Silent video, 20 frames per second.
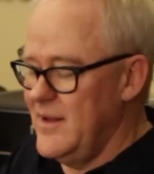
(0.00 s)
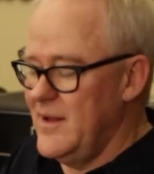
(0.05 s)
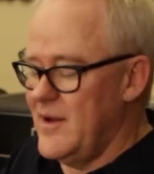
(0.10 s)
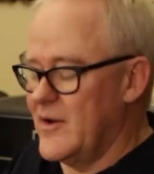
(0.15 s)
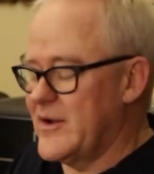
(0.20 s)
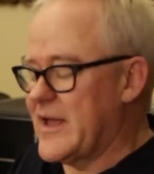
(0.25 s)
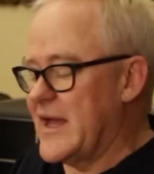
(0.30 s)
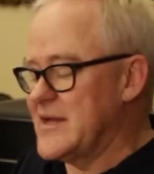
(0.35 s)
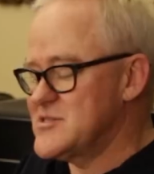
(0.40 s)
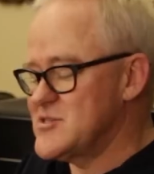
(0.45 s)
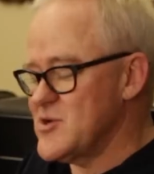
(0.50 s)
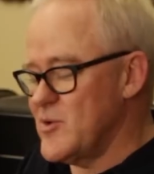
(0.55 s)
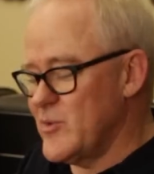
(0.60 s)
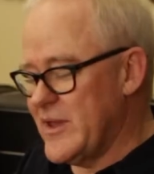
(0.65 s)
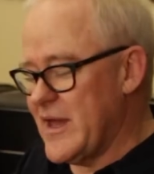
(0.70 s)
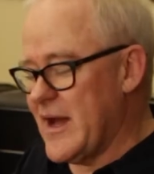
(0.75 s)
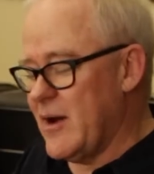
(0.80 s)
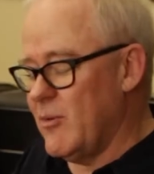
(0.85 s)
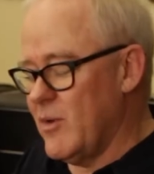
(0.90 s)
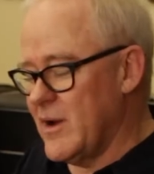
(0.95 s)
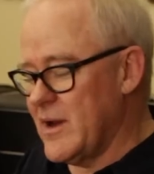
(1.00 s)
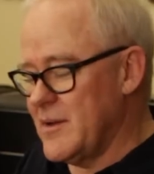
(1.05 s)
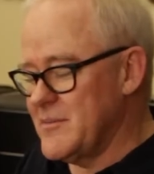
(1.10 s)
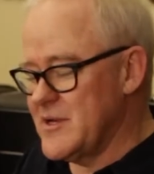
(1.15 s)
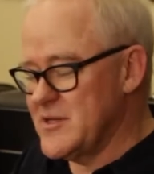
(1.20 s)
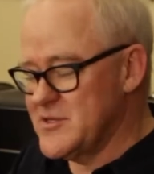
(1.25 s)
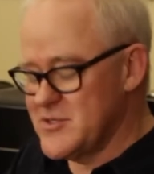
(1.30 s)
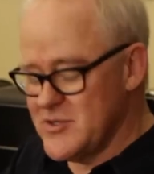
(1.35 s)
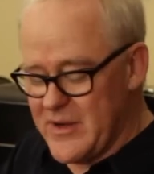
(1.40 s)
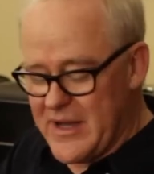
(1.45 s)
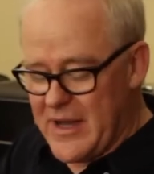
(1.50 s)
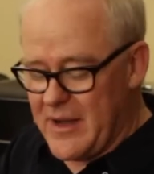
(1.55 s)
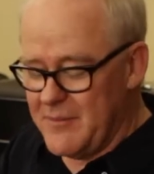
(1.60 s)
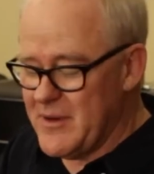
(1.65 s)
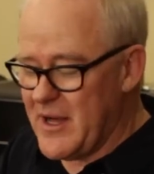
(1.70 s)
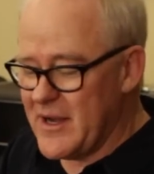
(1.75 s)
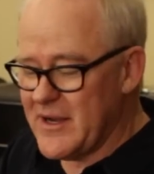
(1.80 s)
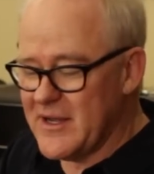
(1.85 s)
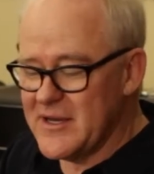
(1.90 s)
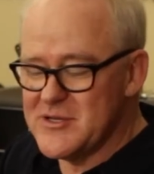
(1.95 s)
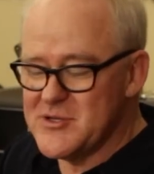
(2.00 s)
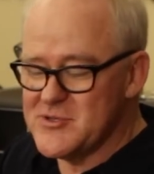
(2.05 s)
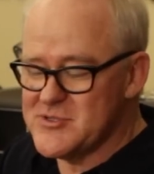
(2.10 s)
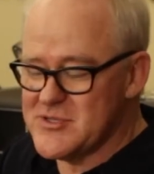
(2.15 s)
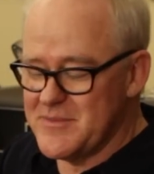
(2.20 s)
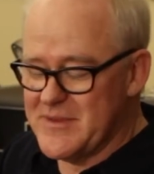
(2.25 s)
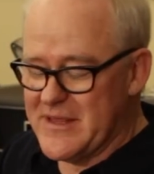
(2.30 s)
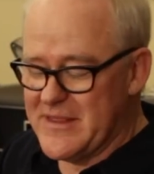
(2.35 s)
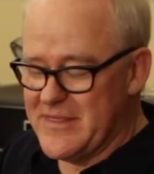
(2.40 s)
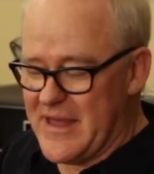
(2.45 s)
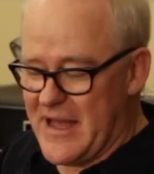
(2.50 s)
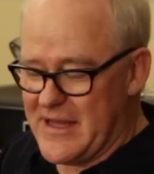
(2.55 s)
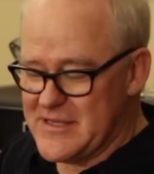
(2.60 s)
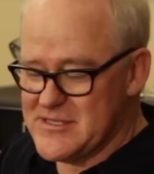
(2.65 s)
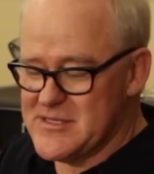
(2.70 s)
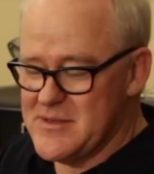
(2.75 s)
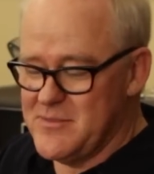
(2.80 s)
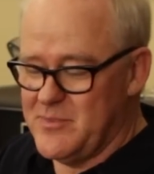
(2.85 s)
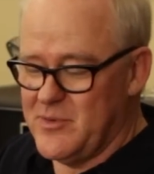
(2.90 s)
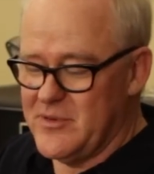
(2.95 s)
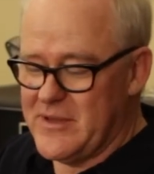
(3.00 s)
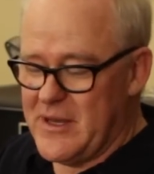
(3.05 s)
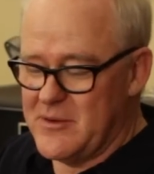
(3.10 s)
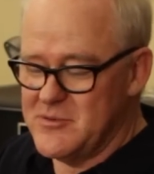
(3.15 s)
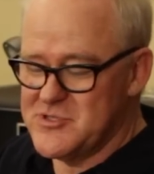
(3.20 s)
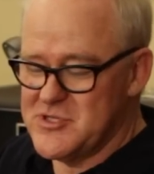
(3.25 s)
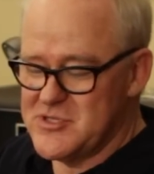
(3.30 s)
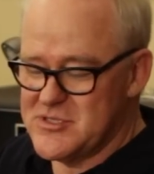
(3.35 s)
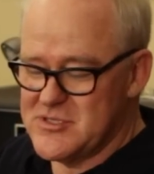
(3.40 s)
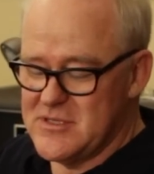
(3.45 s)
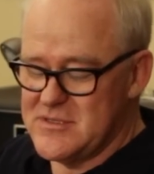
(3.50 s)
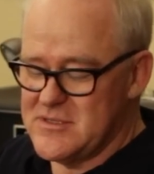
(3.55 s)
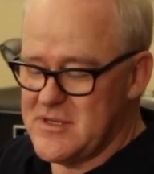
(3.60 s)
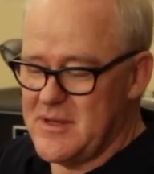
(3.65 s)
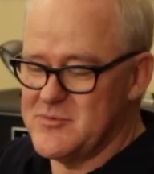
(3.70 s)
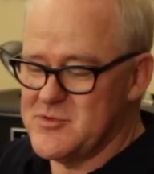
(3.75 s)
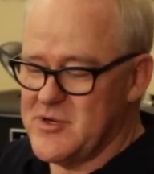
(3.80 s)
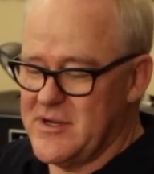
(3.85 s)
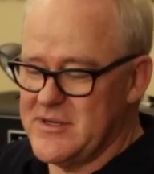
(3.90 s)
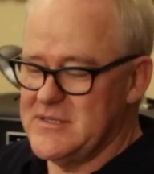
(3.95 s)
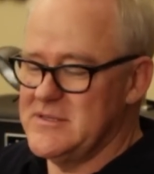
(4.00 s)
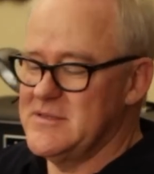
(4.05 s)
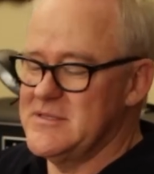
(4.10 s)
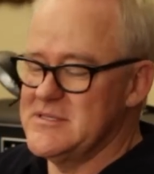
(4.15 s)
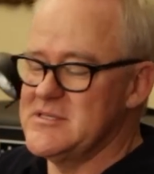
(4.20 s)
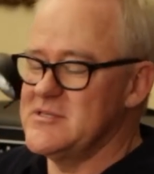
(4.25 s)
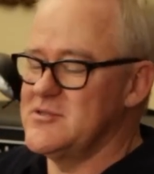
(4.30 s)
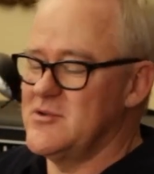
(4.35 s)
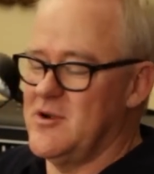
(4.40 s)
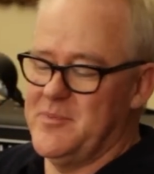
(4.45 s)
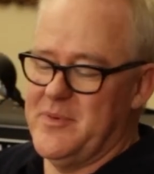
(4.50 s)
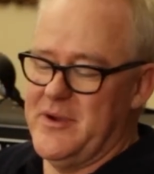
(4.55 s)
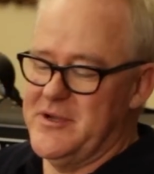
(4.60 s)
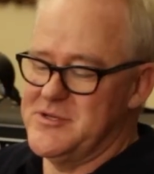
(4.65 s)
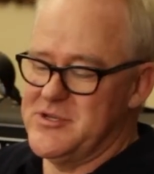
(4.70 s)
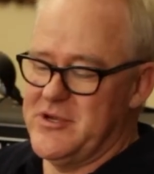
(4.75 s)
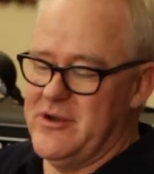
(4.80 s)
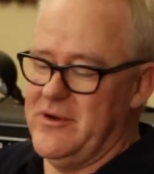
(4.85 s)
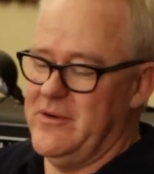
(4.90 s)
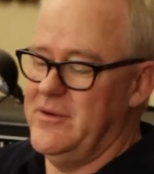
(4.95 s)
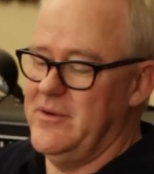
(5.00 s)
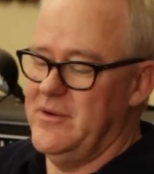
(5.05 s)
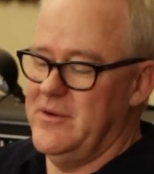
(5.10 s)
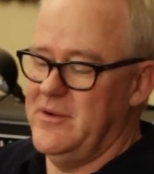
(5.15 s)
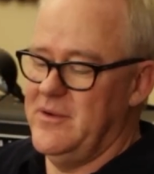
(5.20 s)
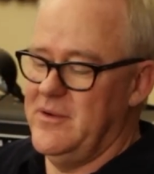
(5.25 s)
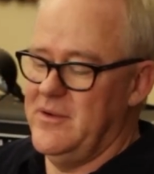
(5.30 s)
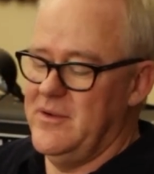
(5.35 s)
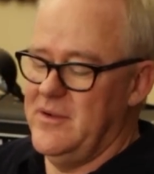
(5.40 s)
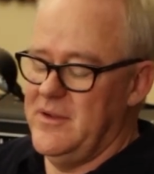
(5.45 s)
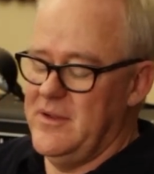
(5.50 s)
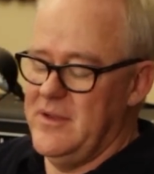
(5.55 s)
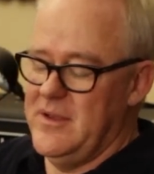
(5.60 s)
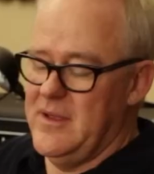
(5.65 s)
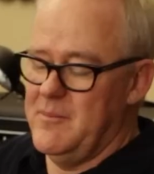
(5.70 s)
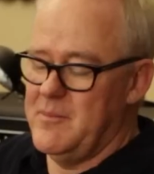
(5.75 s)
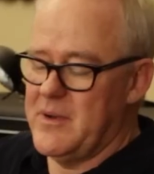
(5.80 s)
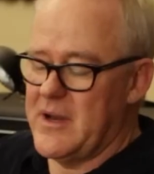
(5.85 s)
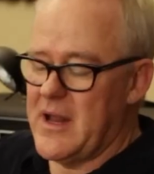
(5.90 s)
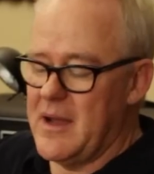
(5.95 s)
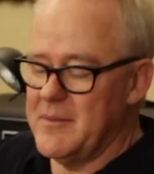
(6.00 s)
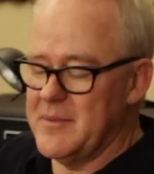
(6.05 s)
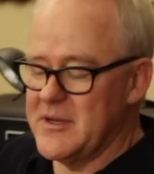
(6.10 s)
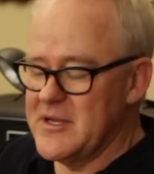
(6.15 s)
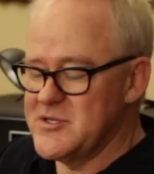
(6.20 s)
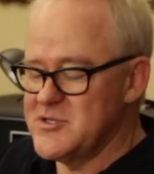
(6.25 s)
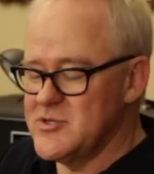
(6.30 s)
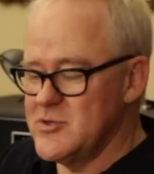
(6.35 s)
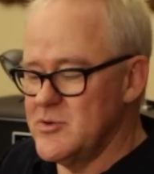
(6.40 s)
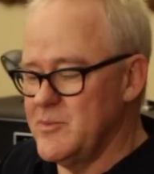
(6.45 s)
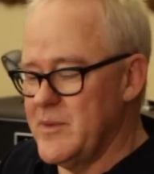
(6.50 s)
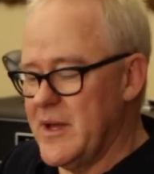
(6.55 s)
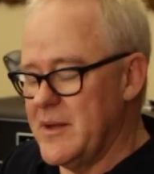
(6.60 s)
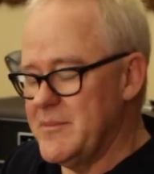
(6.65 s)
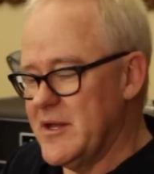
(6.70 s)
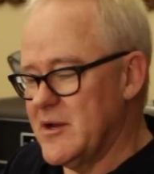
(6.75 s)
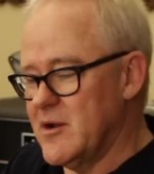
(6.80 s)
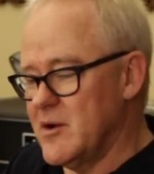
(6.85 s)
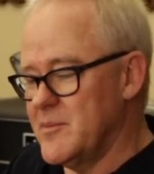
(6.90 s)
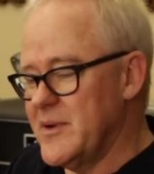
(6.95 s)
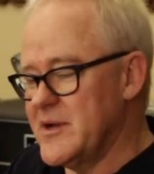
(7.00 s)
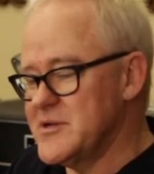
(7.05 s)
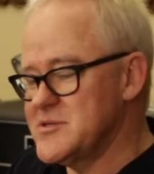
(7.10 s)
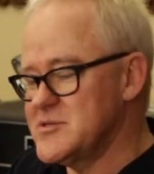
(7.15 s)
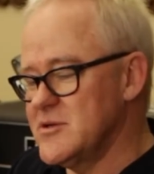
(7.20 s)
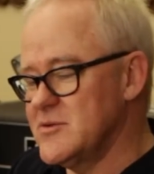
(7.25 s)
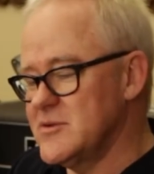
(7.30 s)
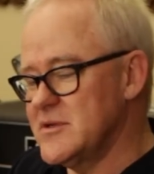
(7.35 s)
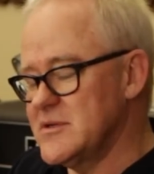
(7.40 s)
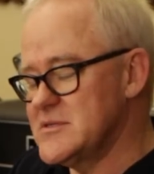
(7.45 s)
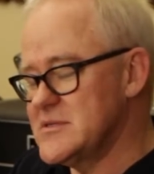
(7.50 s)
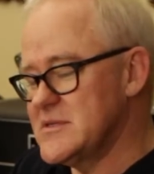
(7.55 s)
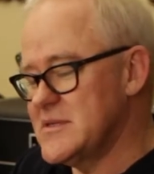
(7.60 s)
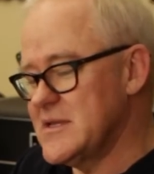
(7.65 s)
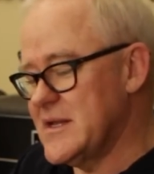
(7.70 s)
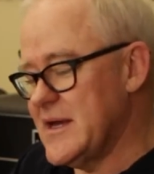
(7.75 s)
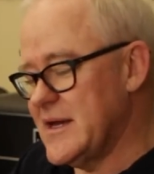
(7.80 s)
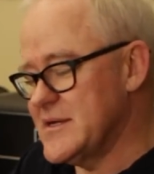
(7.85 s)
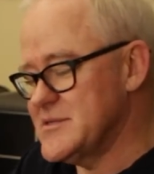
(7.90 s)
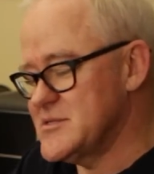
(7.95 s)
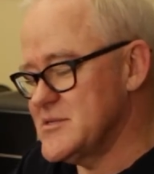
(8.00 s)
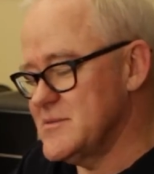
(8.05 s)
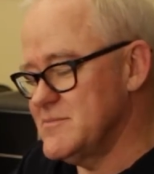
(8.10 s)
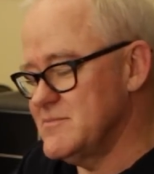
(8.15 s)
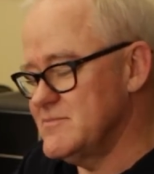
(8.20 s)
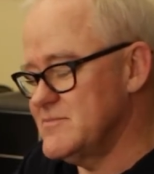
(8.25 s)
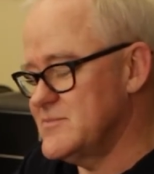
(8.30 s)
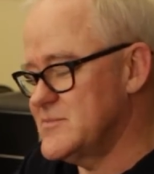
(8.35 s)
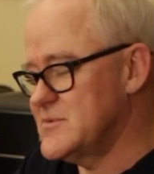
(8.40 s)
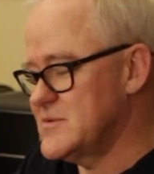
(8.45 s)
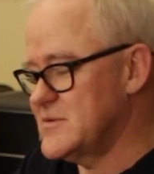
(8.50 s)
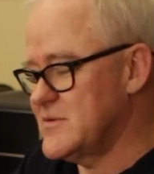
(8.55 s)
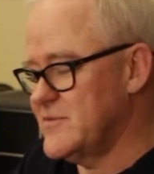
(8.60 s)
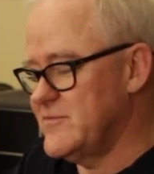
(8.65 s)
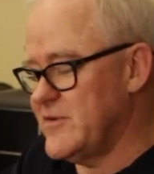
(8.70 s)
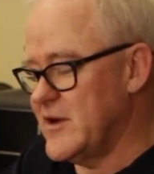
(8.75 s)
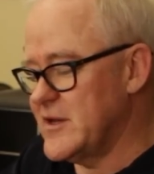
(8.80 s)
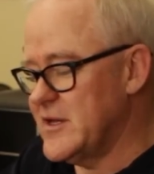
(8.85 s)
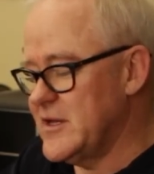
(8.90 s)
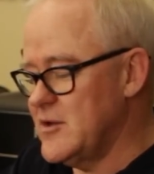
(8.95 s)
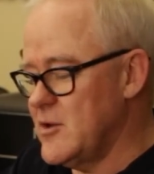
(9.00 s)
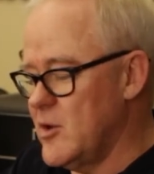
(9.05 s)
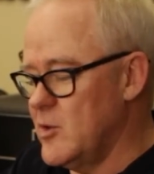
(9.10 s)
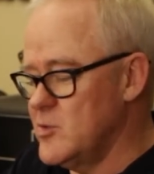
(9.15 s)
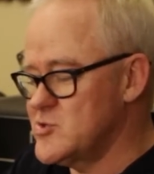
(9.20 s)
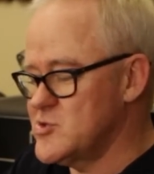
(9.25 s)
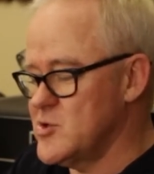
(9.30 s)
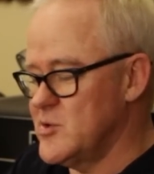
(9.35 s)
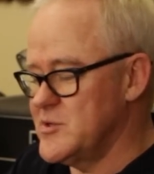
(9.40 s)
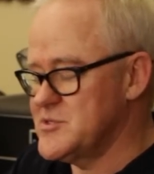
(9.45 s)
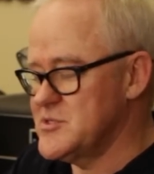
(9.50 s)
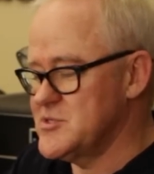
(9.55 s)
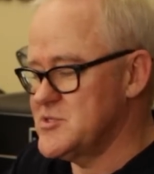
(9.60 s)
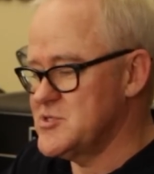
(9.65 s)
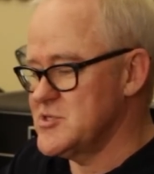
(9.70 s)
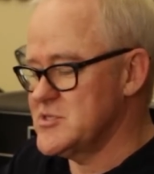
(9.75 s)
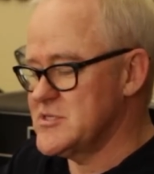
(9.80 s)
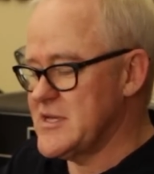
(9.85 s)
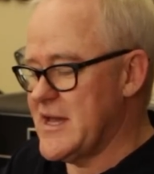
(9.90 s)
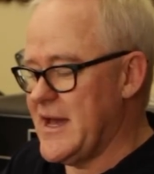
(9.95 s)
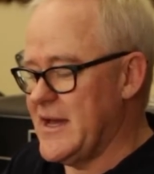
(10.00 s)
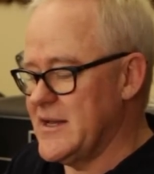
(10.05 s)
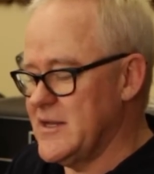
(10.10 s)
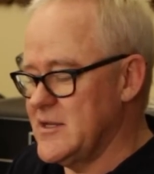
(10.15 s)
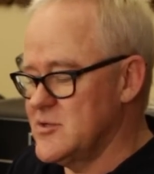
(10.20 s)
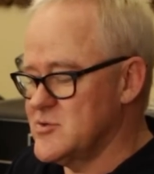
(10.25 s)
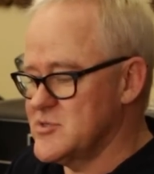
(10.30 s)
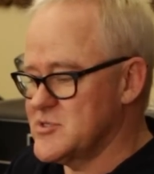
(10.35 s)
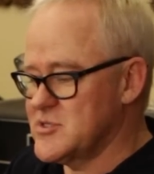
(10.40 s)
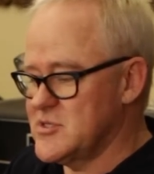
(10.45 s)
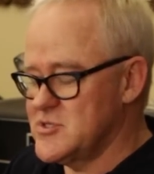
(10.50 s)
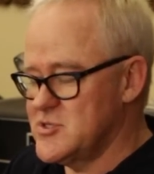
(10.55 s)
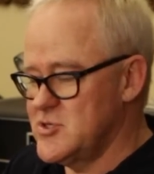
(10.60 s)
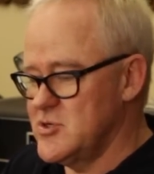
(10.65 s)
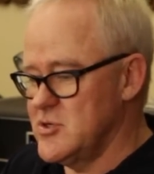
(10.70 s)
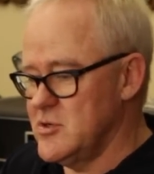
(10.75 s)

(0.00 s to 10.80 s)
Okay, so yeah, what I'm going to do, I'm not going to do something that simple. That was just, this is an arpeggio. But I'm going to do maybe an arpeggio that has some funny note choices just to add interest, because